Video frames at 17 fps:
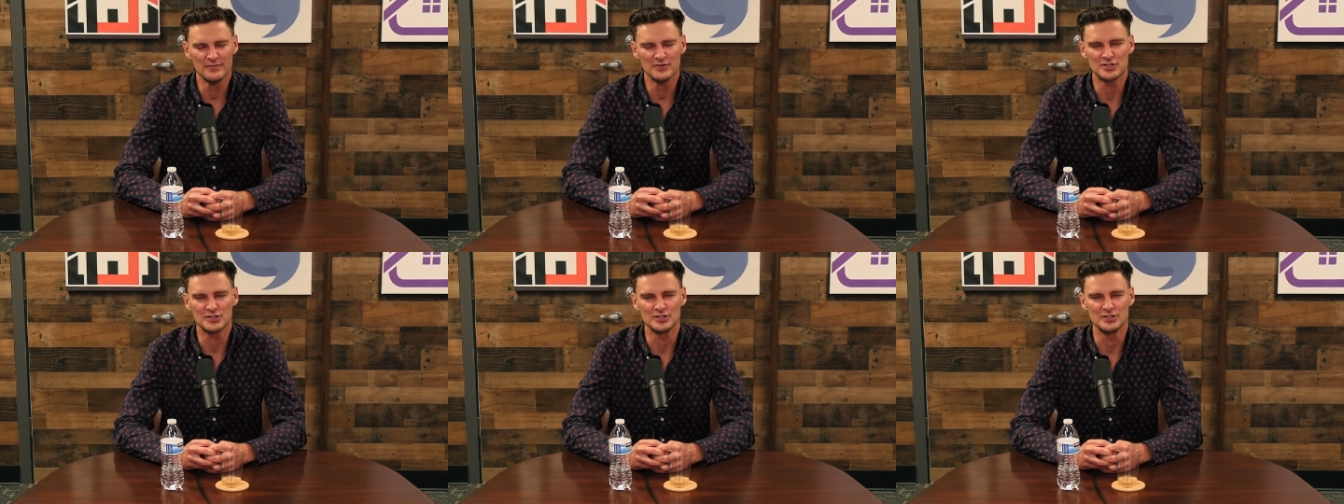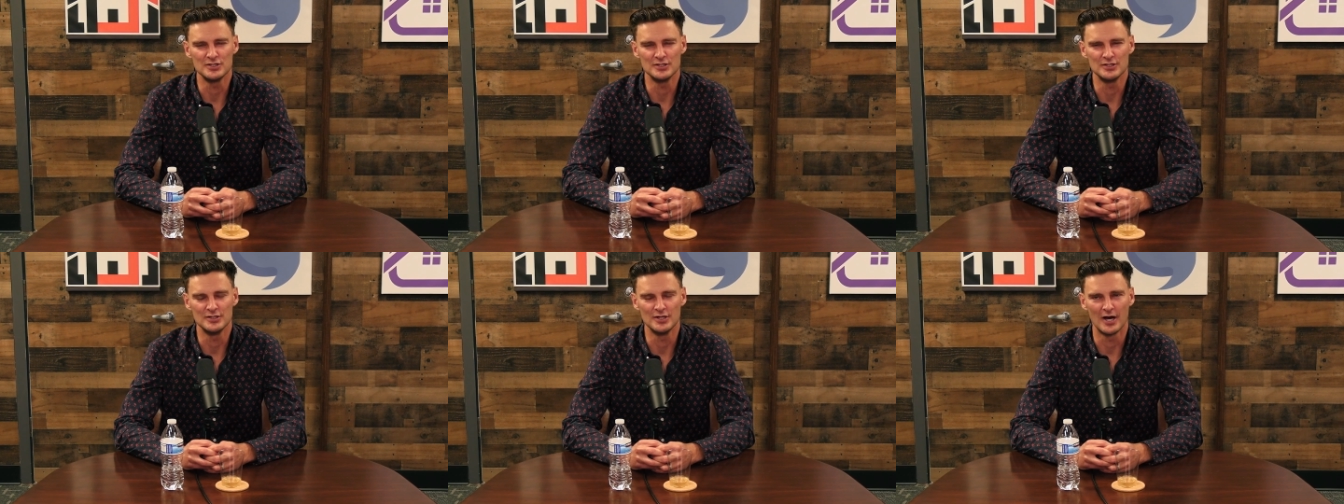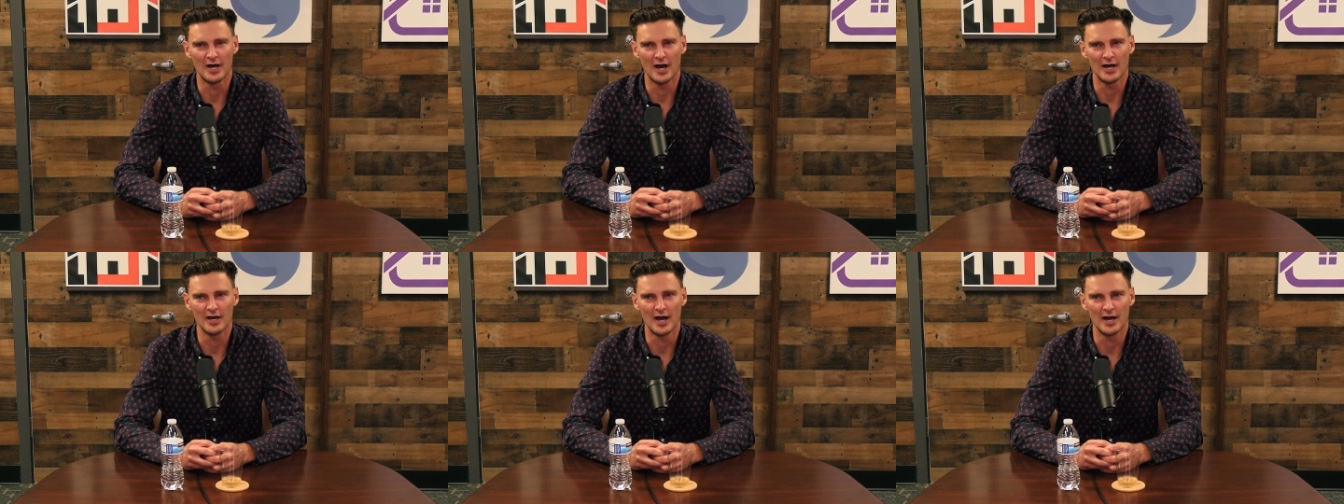ever,
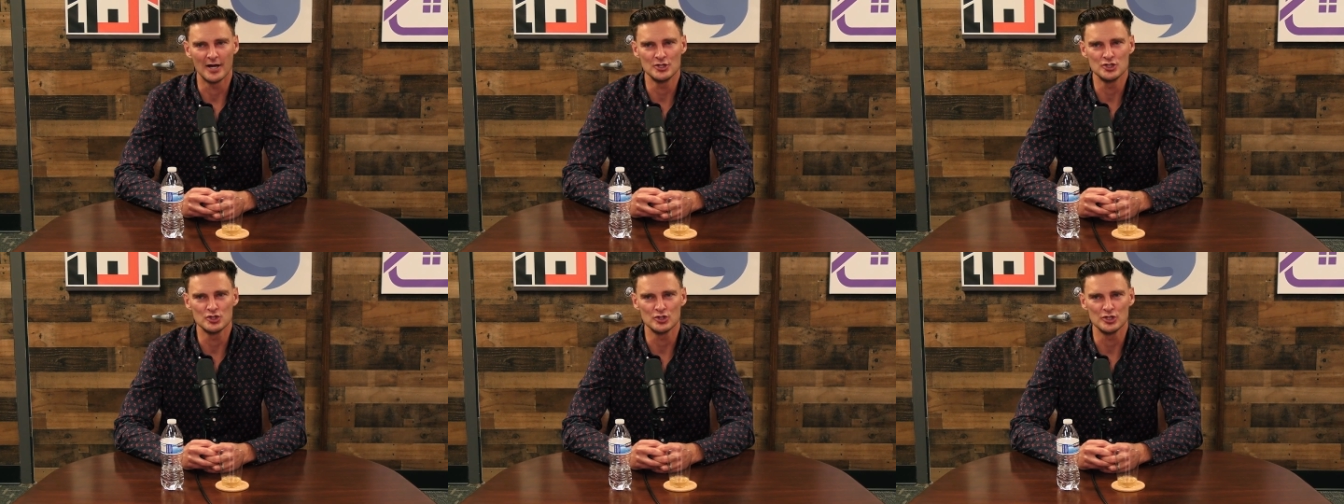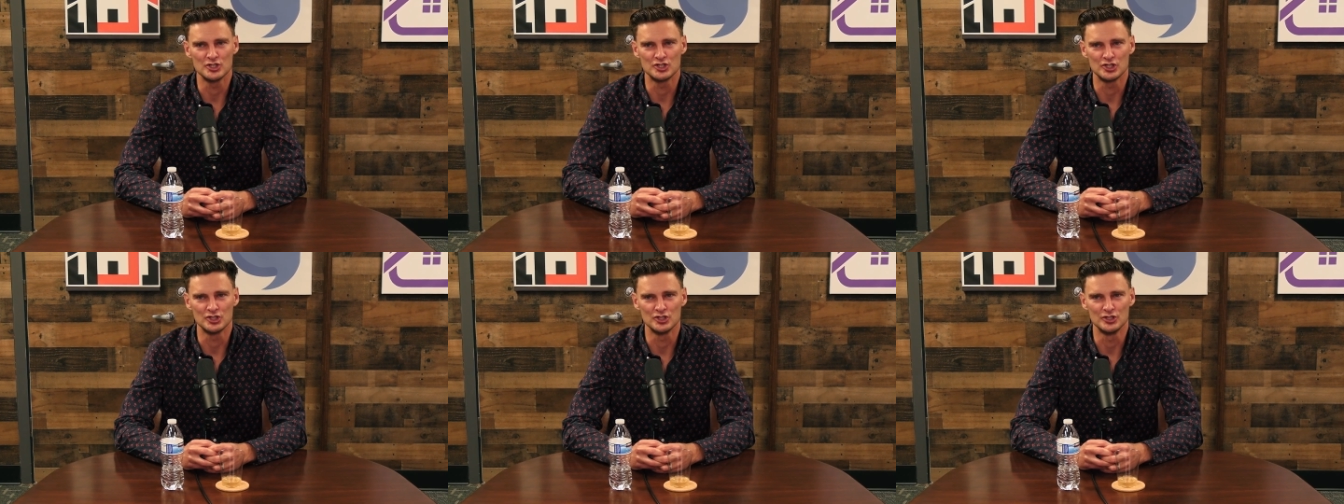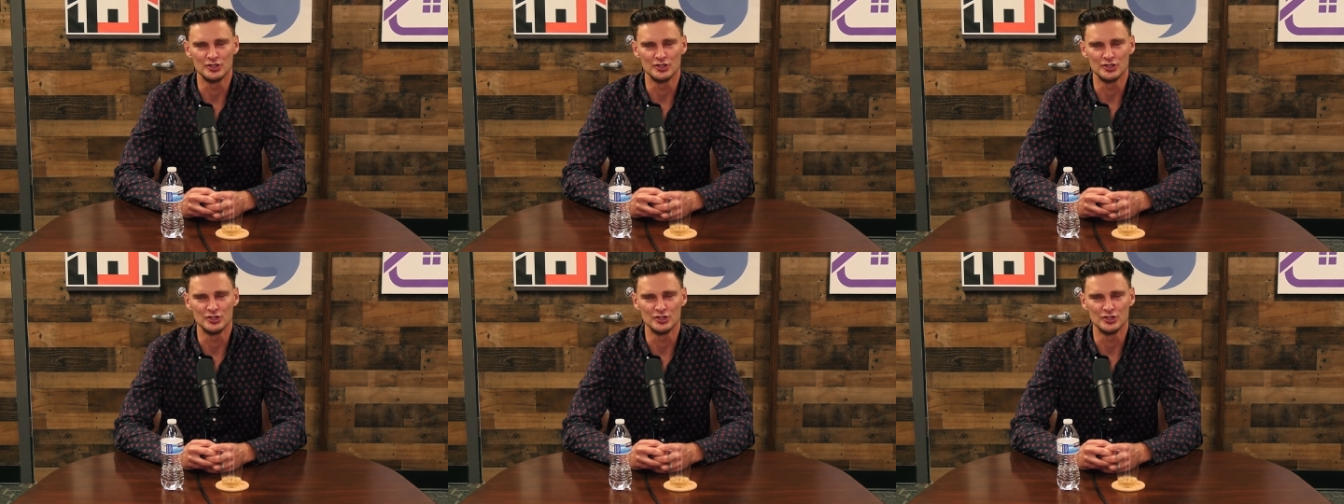I, I enjoyed